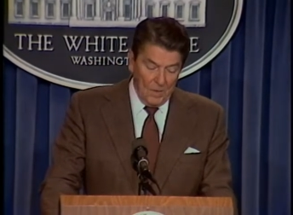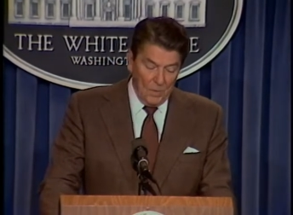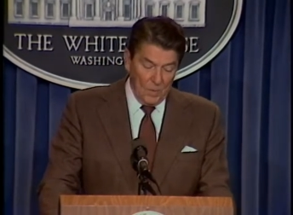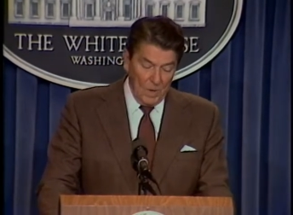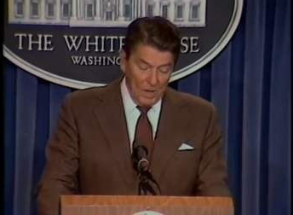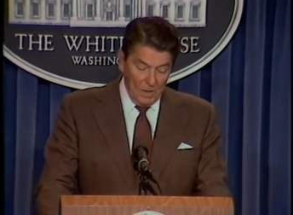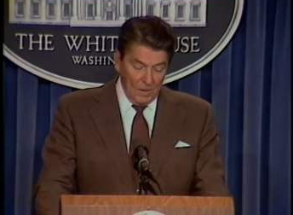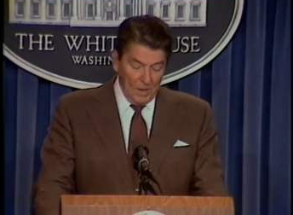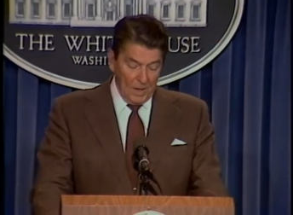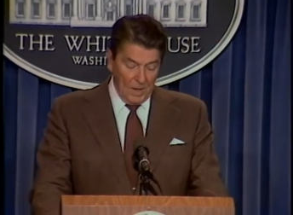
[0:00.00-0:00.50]

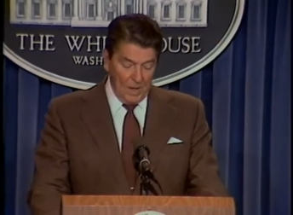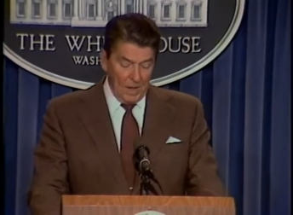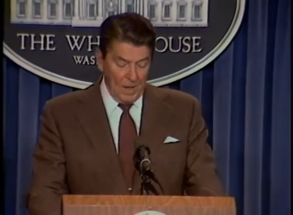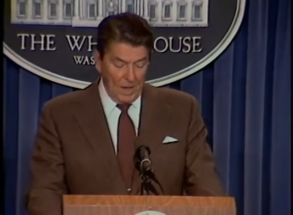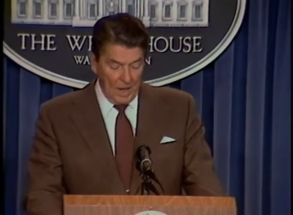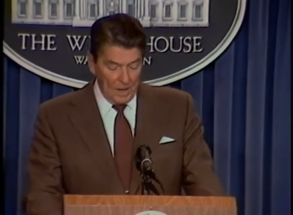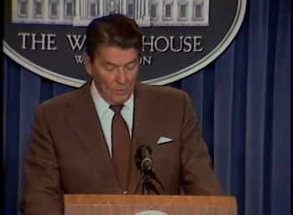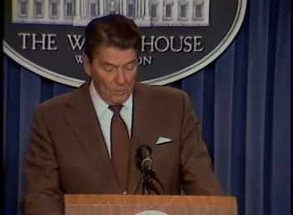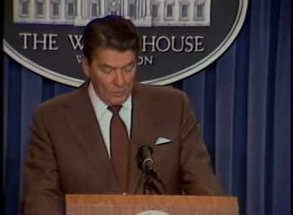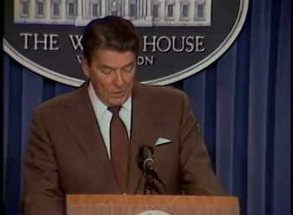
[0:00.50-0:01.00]
Well,
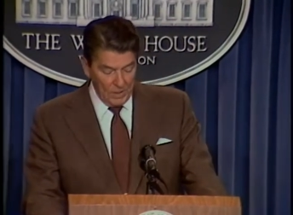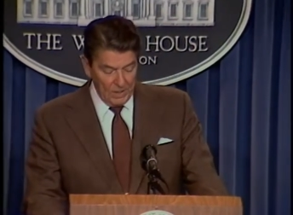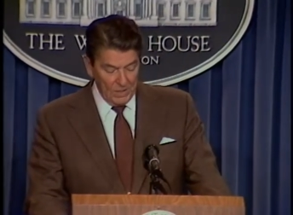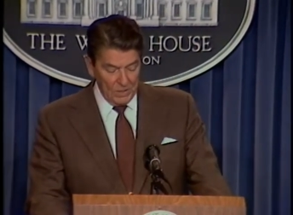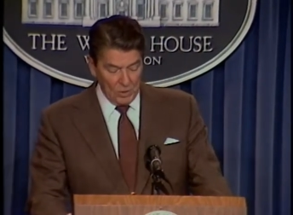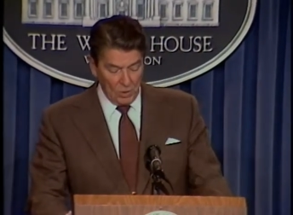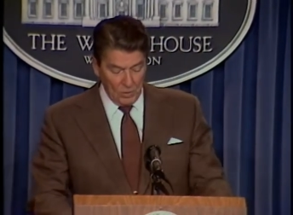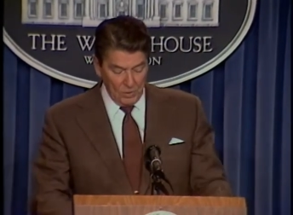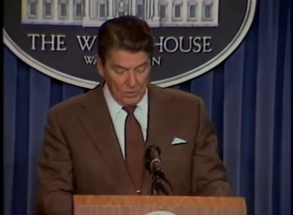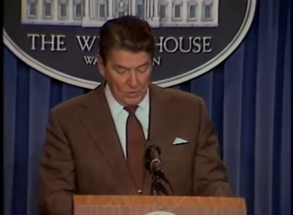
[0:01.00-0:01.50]
I don't think
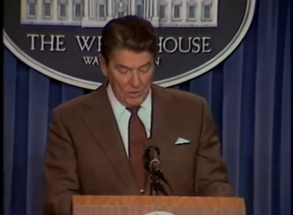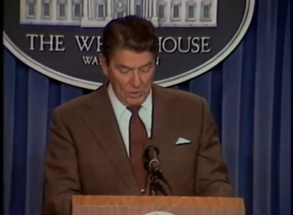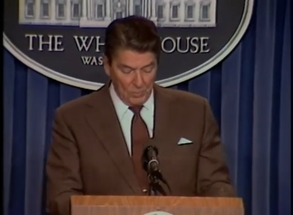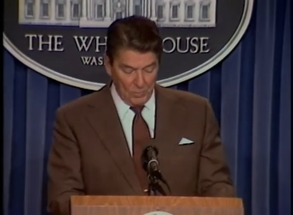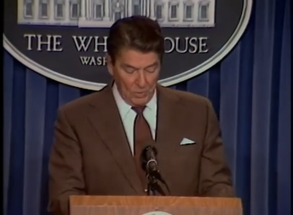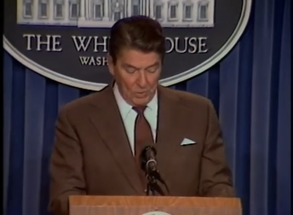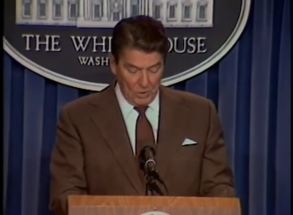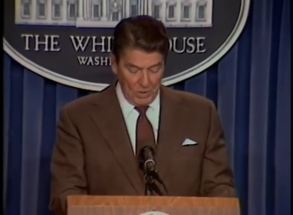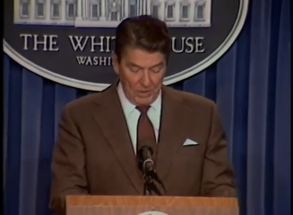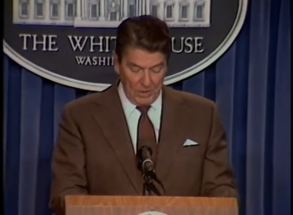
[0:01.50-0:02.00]
he's heard this
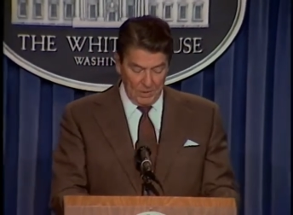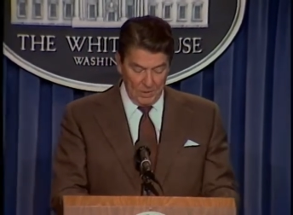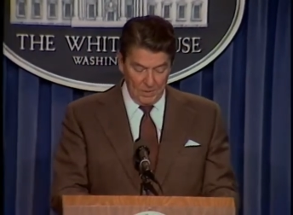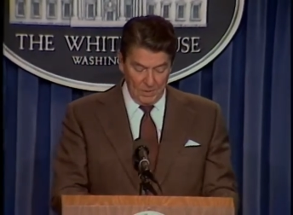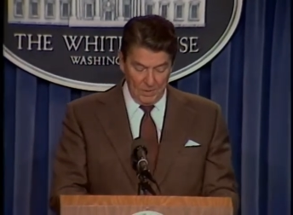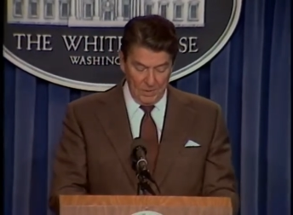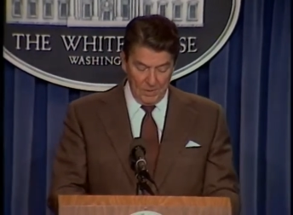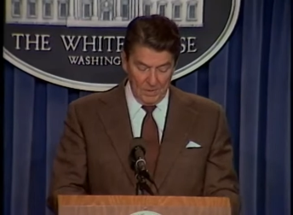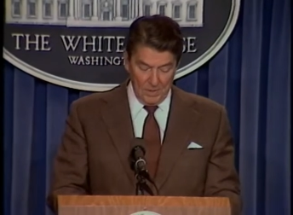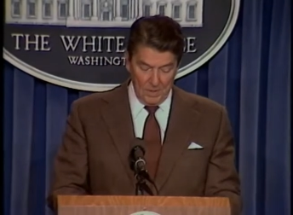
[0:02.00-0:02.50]

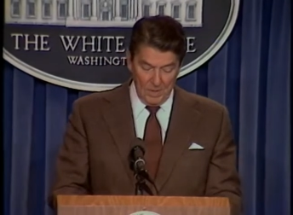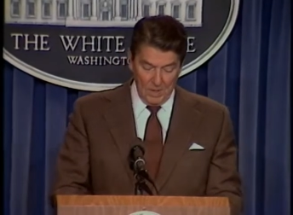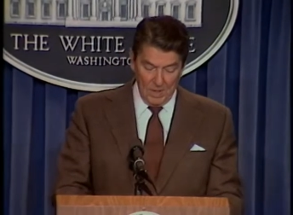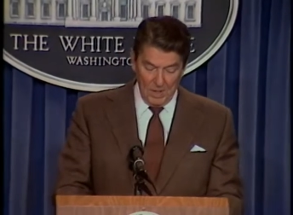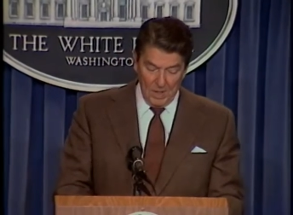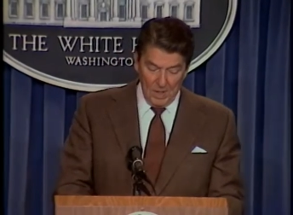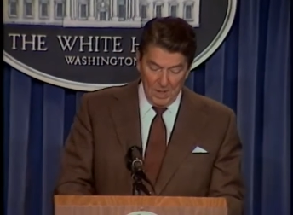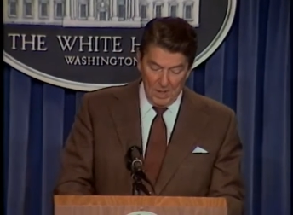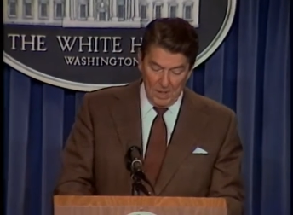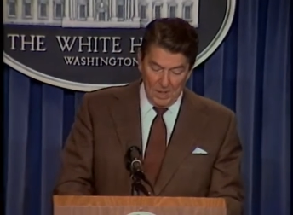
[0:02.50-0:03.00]
particular
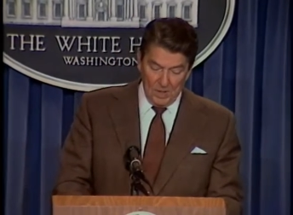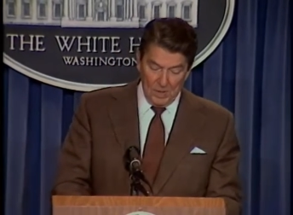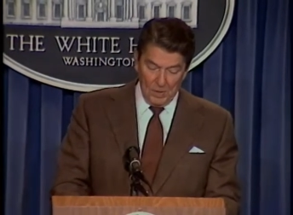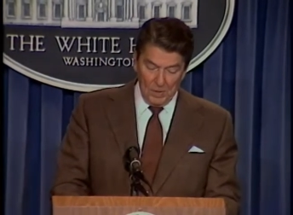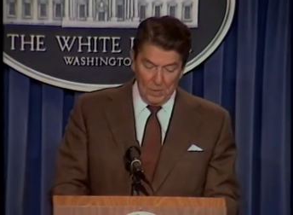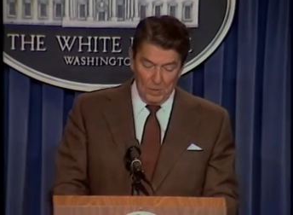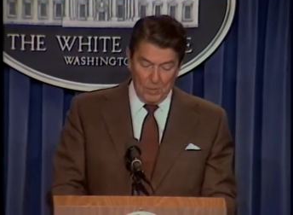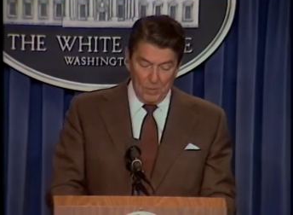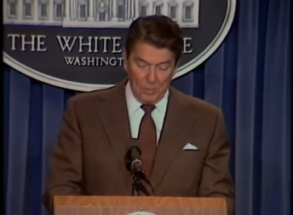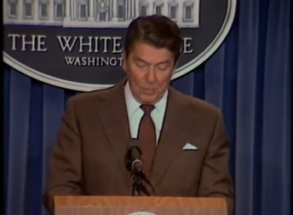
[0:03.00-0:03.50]

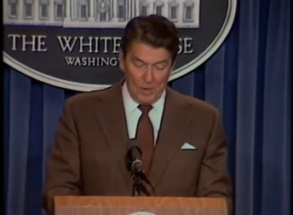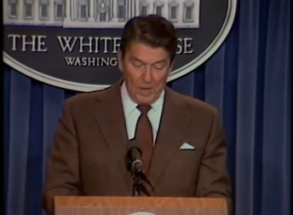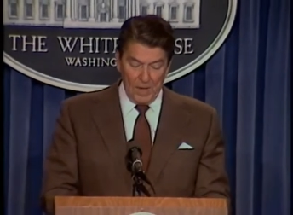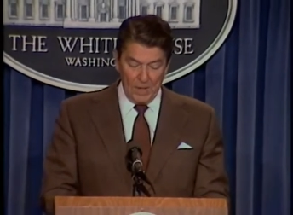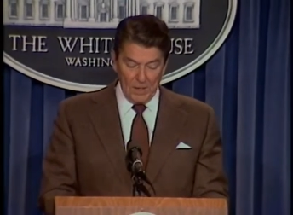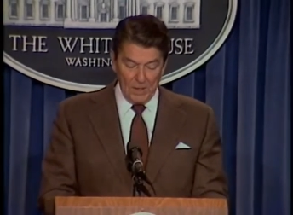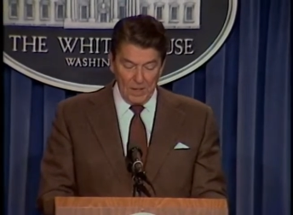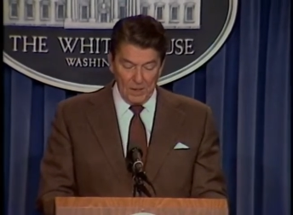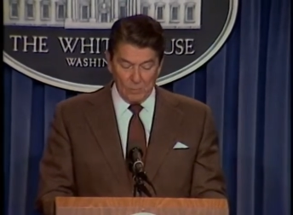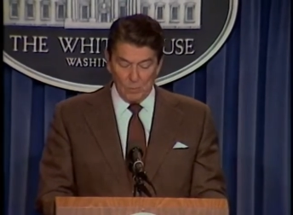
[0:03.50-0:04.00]
uh,
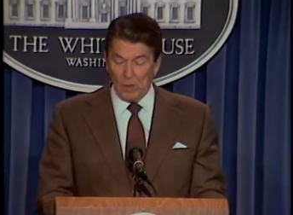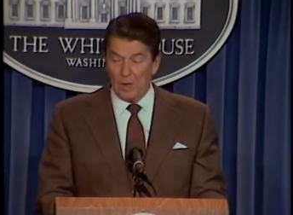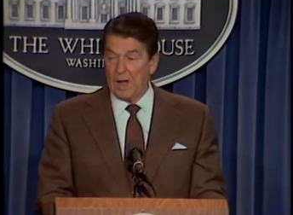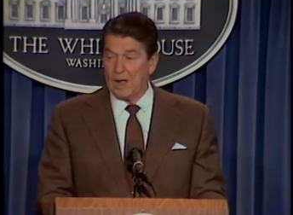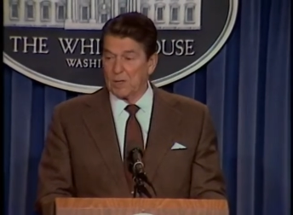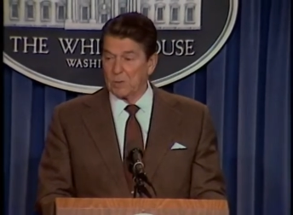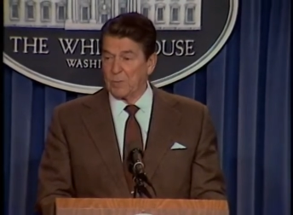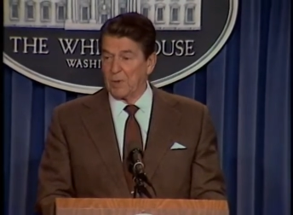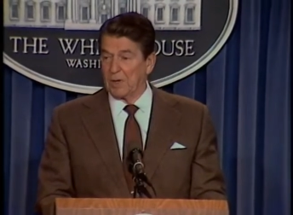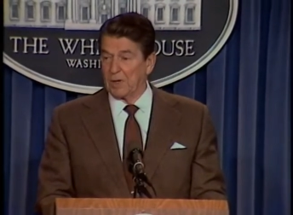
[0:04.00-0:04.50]
plan yet. There
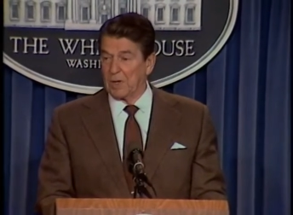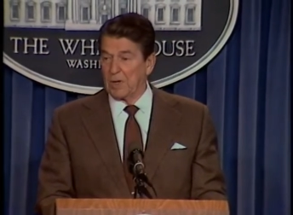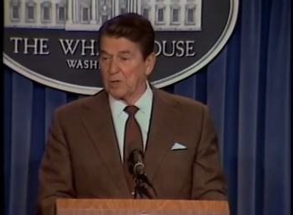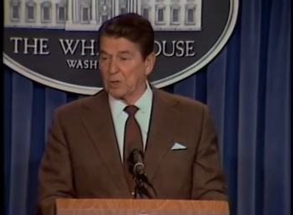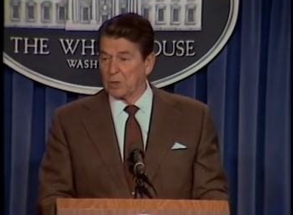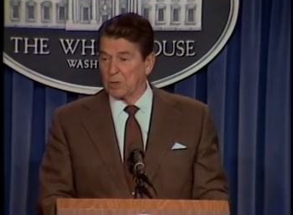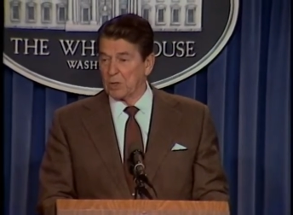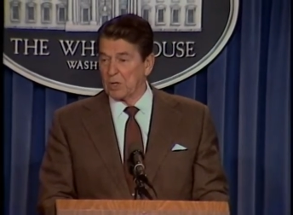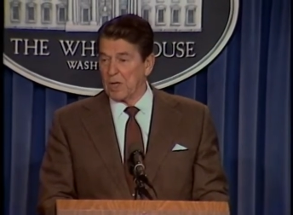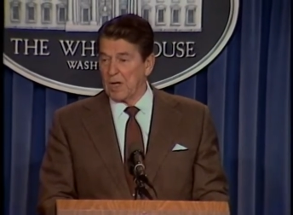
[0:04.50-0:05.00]
has been
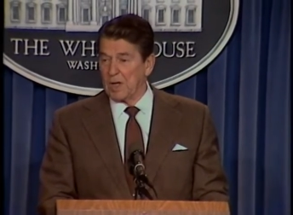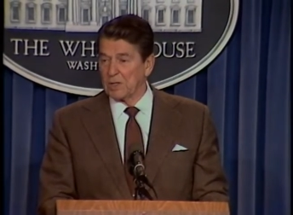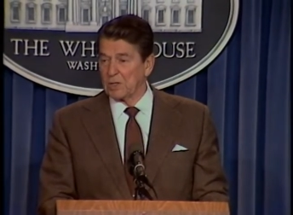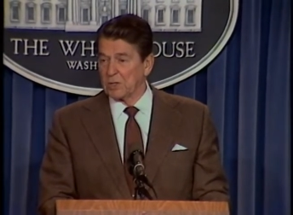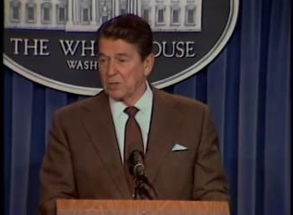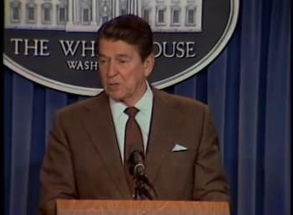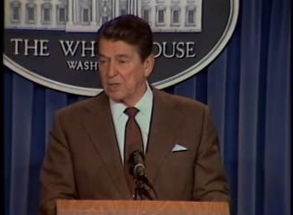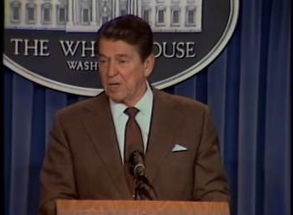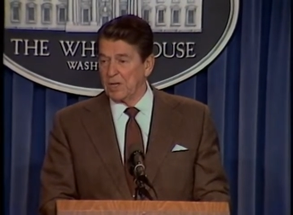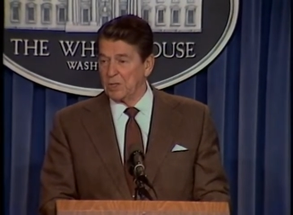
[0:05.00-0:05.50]
cons
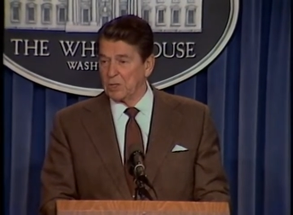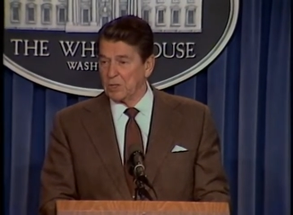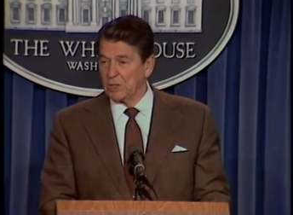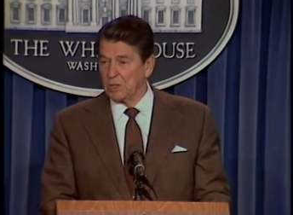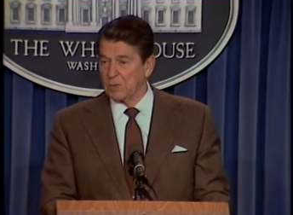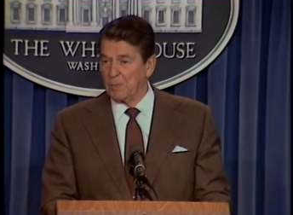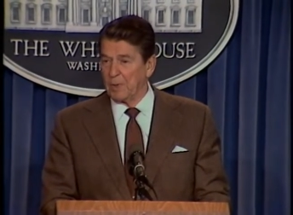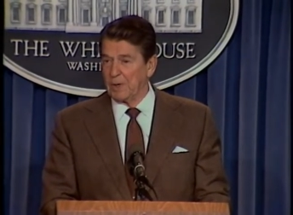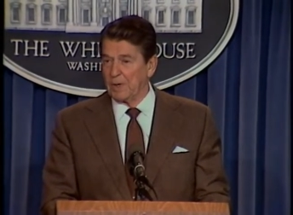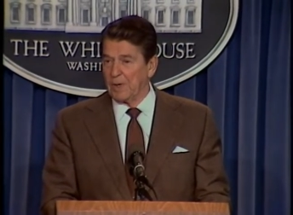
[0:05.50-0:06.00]

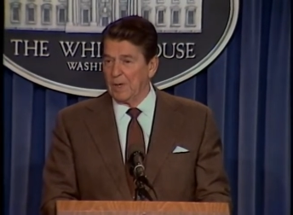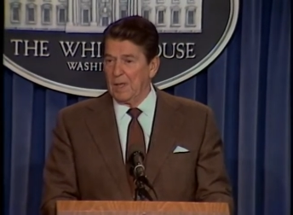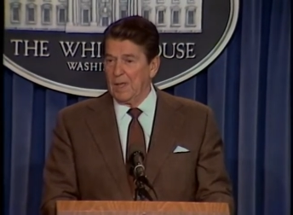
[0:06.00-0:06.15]
consultations, but